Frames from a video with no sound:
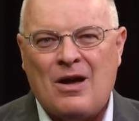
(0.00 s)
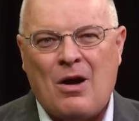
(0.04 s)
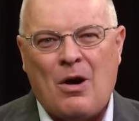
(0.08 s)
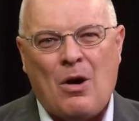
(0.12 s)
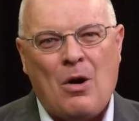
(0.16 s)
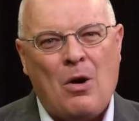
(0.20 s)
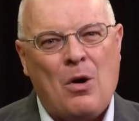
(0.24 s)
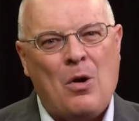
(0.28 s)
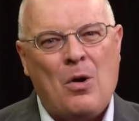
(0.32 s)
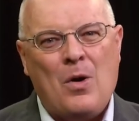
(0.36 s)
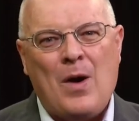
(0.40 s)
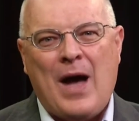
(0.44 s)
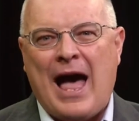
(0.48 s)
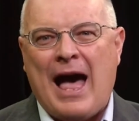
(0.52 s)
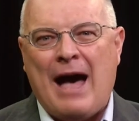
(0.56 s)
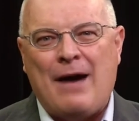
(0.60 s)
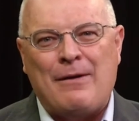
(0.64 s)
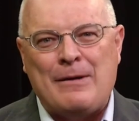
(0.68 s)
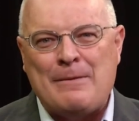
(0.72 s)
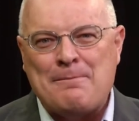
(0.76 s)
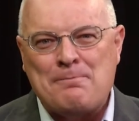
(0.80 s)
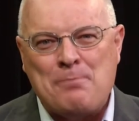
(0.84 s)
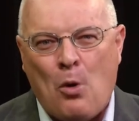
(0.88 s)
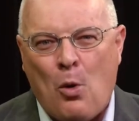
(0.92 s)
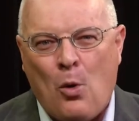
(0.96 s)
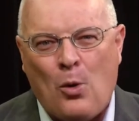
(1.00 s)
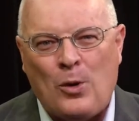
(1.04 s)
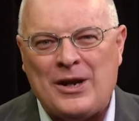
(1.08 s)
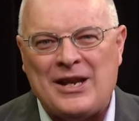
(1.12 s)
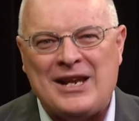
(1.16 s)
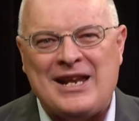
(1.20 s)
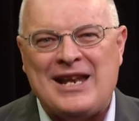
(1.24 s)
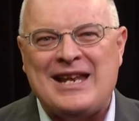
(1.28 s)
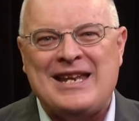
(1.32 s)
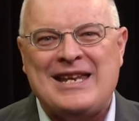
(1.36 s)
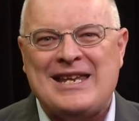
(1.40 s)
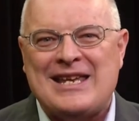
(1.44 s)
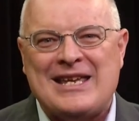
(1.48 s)
Oh, how
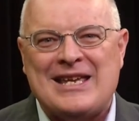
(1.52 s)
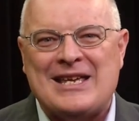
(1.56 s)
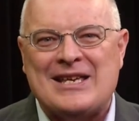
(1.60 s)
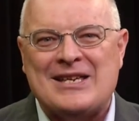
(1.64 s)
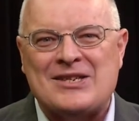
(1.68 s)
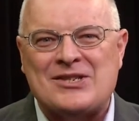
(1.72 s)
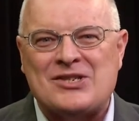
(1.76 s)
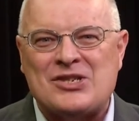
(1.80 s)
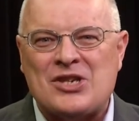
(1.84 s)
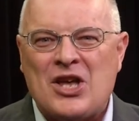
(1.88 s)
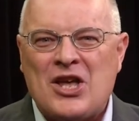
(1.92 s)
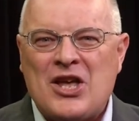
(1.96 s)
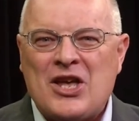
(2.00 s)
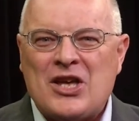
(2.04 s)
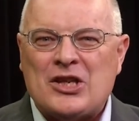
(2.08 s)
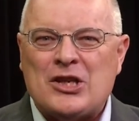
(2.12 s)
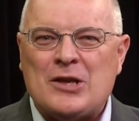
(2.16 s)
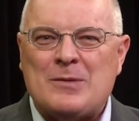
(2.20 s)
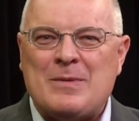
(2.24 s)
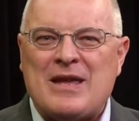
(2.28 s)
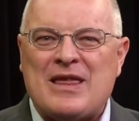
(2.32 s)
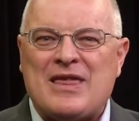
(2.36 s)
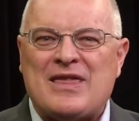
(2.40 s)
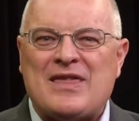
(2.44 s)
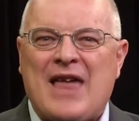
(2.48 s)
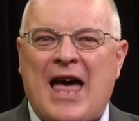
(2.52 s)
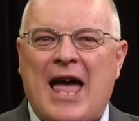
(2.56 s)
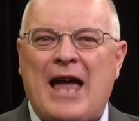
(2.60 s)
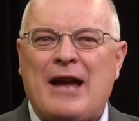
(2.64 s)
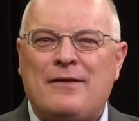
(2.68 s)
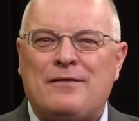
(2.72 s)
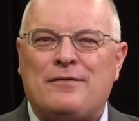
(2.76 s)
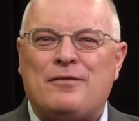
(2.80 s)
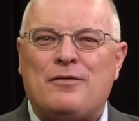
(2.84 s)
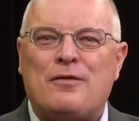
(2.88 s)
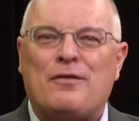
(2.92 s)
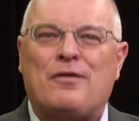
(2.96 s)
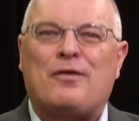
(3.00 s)
important it is to be
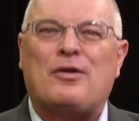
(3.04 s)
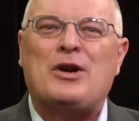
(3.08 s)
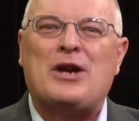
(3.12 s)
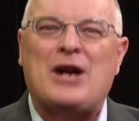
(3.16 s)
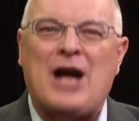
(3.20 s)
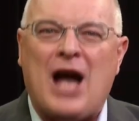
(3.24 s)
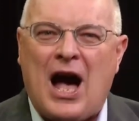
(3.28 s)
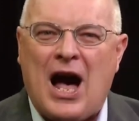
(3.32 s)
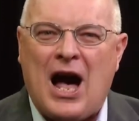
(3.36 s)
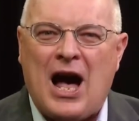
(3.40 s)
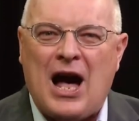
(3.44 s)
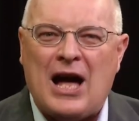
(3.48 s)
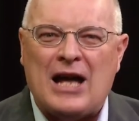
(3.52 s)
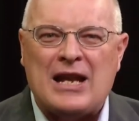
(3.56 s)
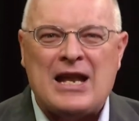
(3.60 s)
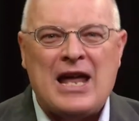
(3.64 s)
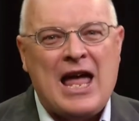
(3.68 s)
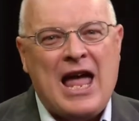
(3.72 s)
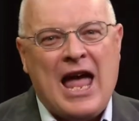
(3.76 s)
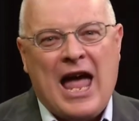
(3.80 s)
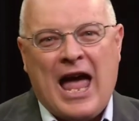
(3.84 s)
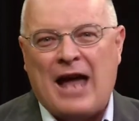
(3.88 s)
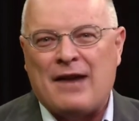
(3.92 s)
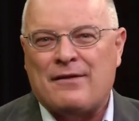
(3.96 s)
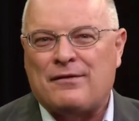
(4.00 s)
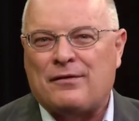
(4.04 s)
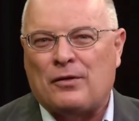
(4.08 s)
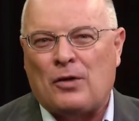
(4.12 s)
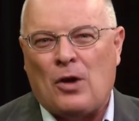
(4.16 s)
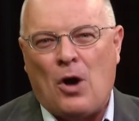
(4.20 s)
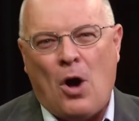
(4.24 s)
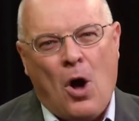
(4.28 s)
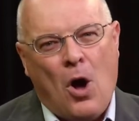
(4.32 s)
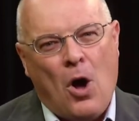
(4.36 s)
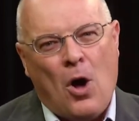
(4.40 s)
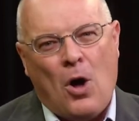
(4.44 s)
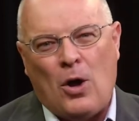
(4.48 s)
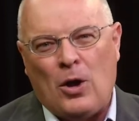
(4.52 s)
thankful for God and for
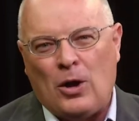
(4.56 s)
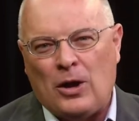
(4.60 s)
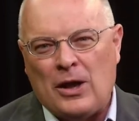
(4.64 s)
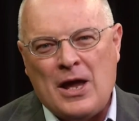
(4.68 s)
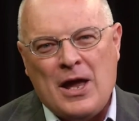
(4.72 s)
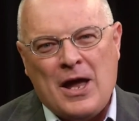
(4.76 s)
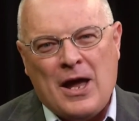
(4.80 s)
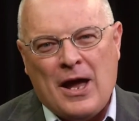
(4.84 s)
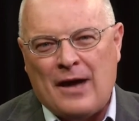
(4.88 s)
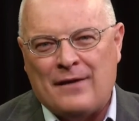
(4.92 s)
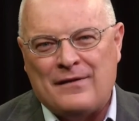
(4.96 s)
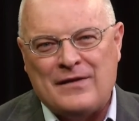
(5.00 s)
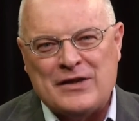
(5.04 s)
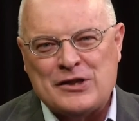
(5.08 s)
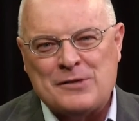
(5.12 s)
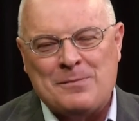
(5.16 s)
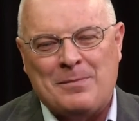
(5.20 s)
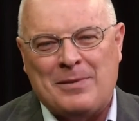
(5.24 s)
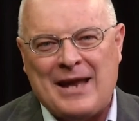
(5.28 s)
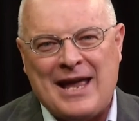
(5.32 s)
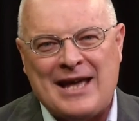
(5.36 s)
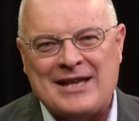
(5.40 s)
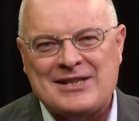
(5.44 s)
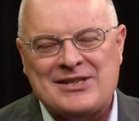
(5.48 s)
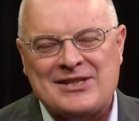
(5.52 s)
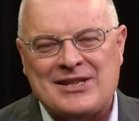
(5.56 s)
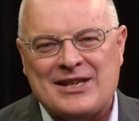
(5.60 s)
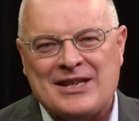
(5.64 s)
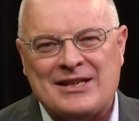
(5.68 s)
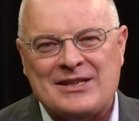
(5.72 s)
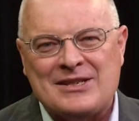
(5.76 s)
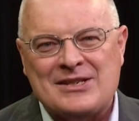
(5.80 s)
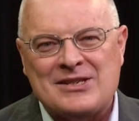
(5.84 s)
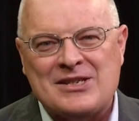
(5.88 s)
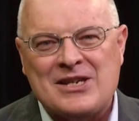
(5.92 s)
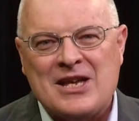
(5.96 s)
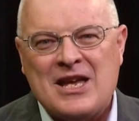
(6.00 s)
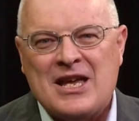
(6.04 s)
all of His
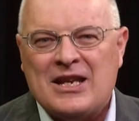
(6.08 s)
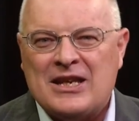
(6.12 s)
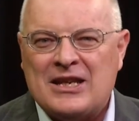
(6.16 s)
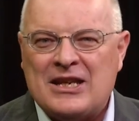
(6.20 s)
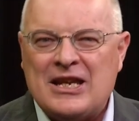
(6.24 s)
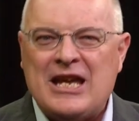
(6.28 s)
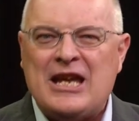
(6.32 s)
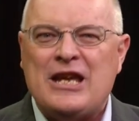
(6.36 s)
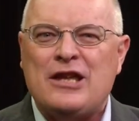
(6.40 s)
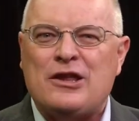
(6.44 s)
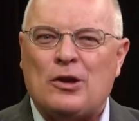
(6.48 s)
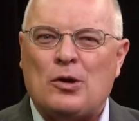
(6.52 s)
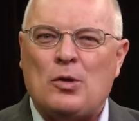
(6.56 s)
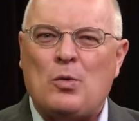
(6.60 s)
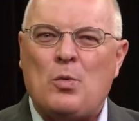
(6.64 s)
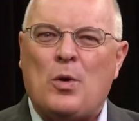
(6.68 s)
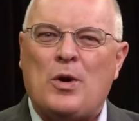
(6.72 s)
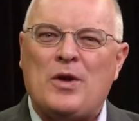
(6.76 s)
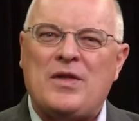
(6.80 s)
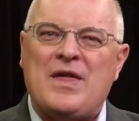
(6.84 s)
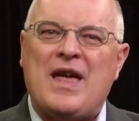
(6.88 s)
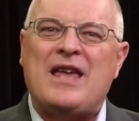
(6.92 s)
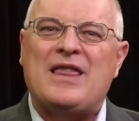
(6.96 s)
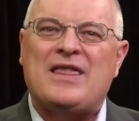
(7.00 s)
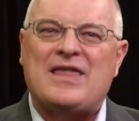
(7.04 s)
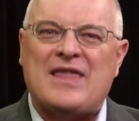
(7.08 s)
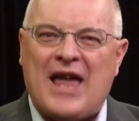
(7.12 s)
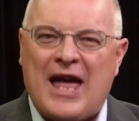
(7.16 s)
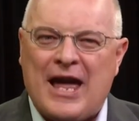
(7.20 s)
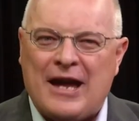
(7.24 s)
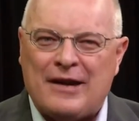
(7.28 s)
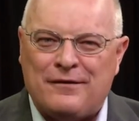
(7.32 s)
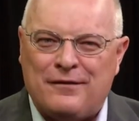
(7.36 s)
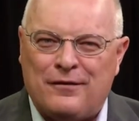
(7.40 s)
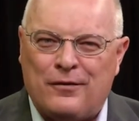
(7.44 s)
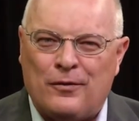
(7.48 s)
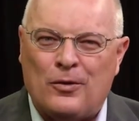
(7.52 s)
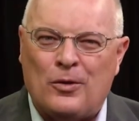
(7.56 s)
blessings. Neither were they
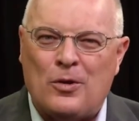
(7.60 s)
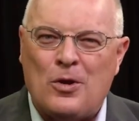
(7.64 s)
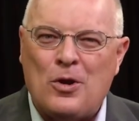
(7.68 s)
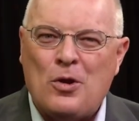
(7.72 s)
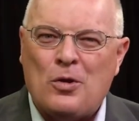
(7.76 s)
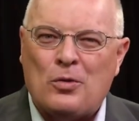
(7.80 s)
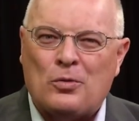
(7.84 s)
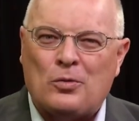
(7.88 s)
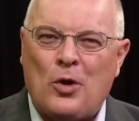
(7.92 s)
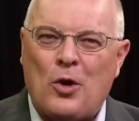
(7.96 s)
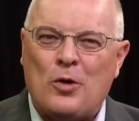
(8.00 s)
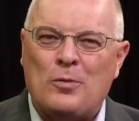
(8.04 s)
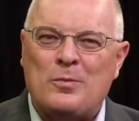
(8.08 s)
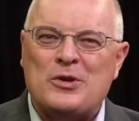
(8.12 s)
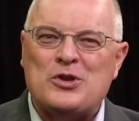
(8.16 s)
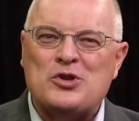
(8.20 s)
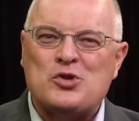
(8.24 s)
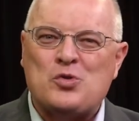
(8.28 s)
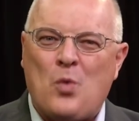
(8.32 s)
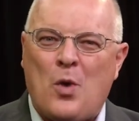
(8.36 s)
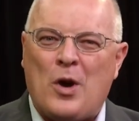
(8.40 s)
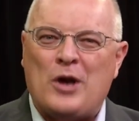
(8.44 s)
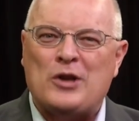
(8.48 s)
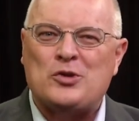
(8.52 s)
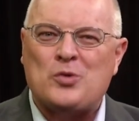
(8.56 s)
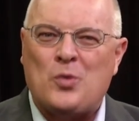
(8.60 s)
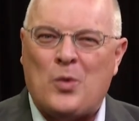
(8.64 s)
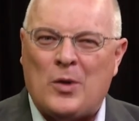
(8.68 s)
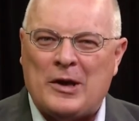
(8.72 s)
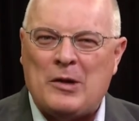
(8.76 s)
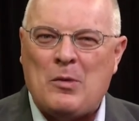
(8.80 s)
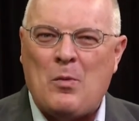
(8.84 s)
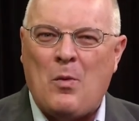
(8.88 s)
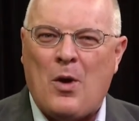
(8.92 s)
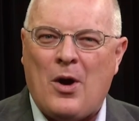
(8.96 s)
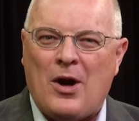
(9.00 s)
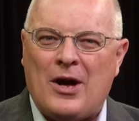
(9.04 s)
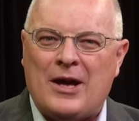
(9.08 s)
thankful. Romans
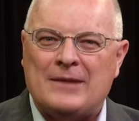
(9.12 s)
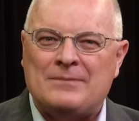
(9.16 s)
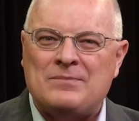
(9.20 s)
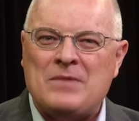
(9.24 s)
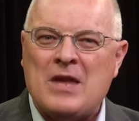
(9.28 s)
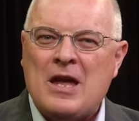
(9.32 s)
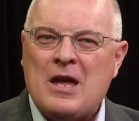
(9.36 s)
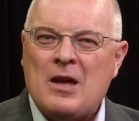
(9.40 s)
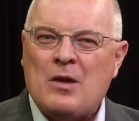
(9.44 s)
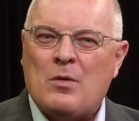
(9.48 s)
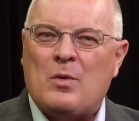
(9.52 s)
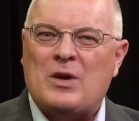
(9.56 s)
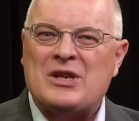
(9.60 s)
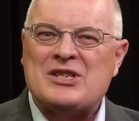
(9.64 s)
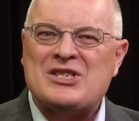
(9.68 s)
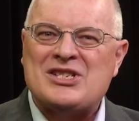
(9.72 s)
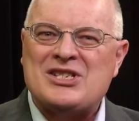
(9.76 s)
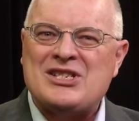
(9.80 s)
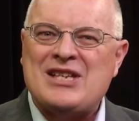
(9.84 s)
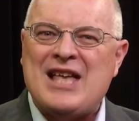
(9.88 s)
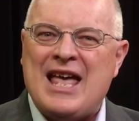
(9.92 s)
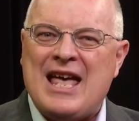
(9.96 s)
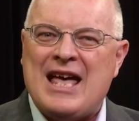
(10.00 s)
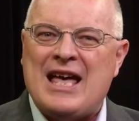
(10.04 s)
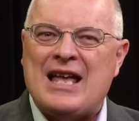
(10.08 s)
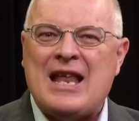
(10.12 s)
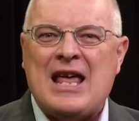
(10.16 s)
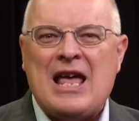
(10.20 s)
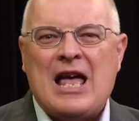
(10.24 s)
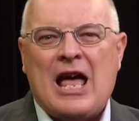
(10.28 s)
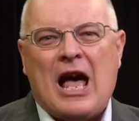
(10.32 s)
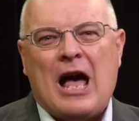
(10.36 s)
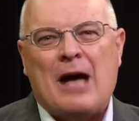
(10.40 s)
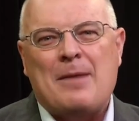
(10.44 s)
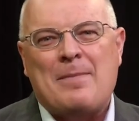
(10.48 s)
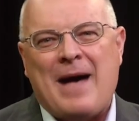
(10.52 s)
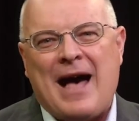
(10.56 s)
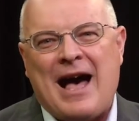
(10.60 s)
1.21 was said
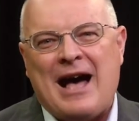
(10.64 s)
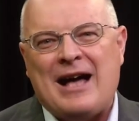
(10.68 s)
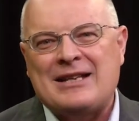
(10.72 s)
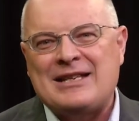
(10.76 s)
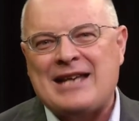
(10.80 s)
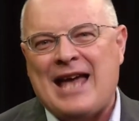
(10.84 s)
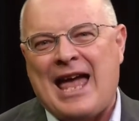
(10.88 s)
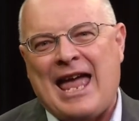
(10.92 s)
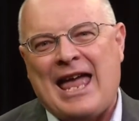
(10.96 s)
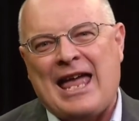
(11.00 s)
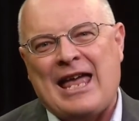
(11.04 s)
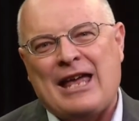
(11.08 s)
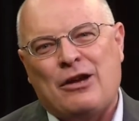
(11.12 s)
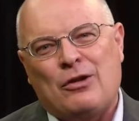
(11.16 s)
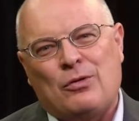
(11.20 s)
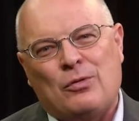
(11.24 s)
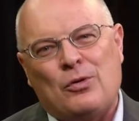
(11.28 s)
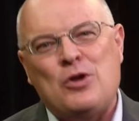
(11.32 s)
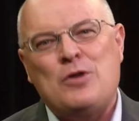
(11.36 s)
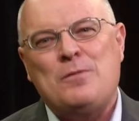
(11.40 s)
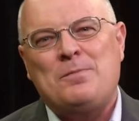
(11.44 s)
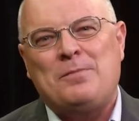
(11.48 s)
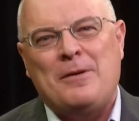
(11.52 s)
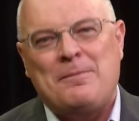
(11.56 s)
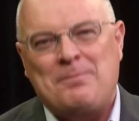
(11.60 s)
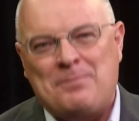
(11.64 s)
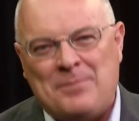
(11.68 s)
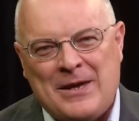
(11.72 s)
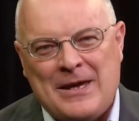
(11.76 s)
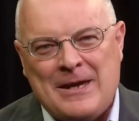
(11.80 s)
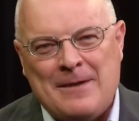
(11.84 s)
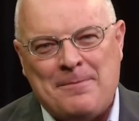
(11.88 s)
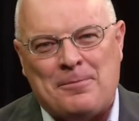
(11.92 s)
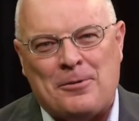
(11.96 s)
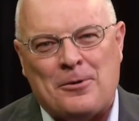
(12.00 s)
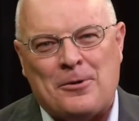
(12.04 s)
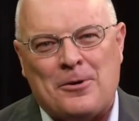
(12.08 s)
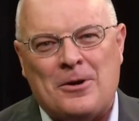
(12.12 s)
about a group of
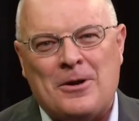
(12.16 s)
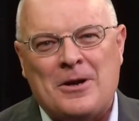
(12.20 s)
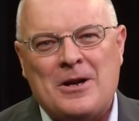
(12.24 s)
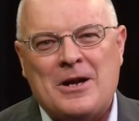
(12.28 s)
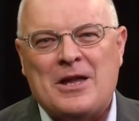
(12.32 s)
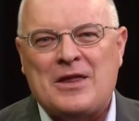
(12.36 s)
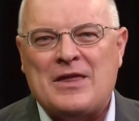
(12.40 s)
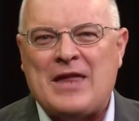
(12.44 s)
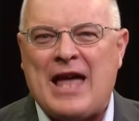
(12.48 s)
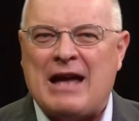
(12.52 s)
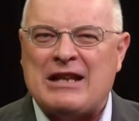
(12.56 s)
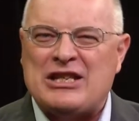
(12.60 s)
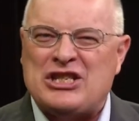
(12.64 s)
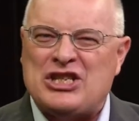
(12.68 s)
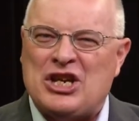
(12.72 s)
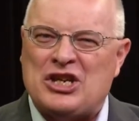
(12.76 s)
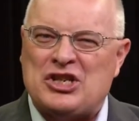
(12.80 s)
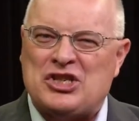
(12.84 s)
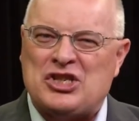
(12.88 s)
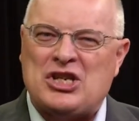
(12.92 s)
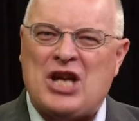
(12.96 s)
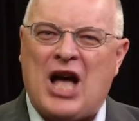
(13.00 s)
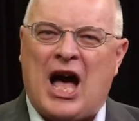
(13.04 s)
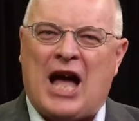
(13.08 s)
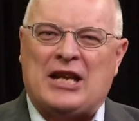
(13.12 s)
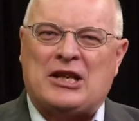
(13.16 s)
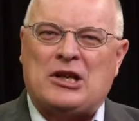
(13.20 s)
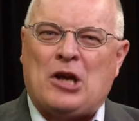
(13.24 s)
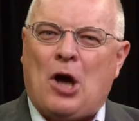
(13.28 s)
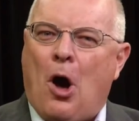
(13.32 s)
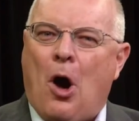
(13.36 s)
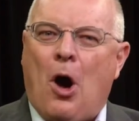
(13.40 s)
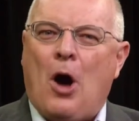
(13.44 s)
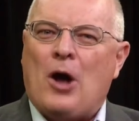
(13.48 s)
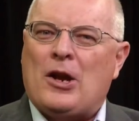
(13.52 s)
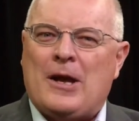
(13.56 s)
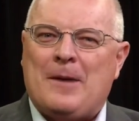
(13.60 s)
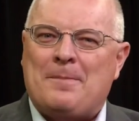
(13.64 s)
people that just got
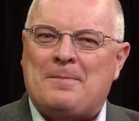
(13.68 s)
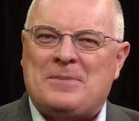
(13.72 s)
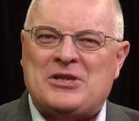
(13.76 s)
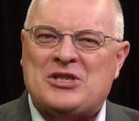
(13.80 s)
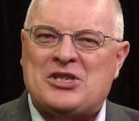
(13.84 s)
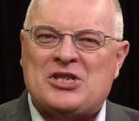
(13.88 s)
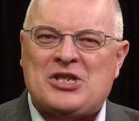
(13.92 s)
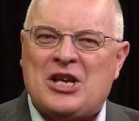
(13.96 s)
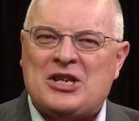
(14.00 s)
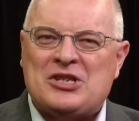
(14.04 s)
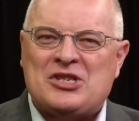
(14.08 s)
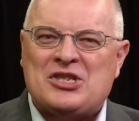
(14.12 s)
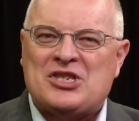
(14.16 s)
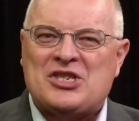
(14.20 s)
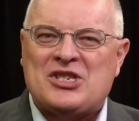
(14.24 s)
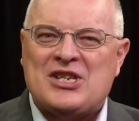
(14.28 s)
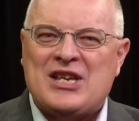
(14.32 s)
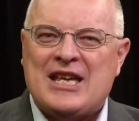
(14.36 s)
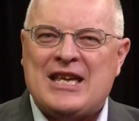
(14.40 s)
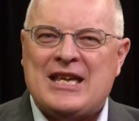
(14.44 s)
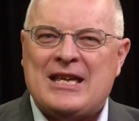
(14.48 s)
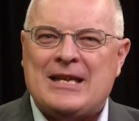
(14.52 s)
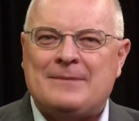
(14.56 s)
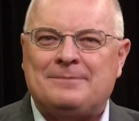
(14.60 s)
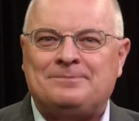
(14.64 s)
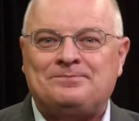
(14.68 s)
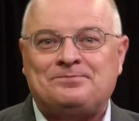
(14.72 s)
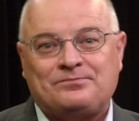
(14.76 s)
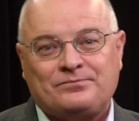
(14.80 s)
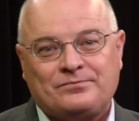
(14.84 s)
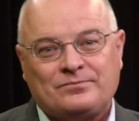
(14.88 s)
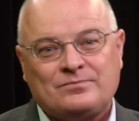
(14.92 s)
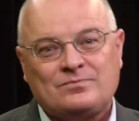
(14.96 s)
caught up in such sin